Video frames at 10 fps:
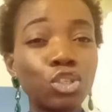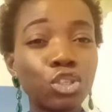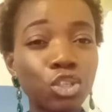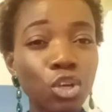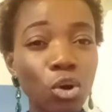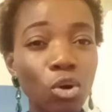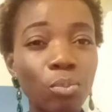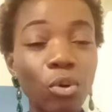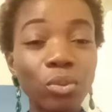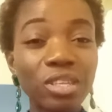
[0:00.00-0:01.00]

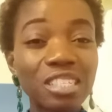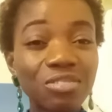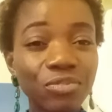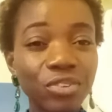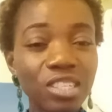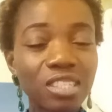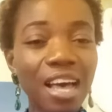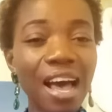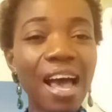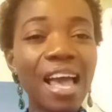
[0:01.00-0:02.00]
job or this
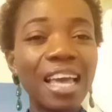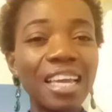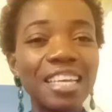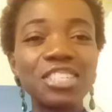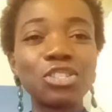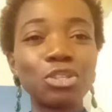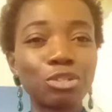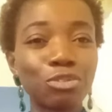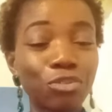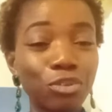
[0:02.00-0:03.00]
visa is
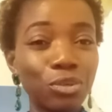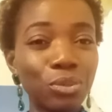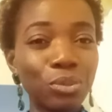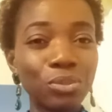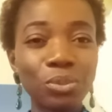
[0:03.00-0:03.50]
not for you.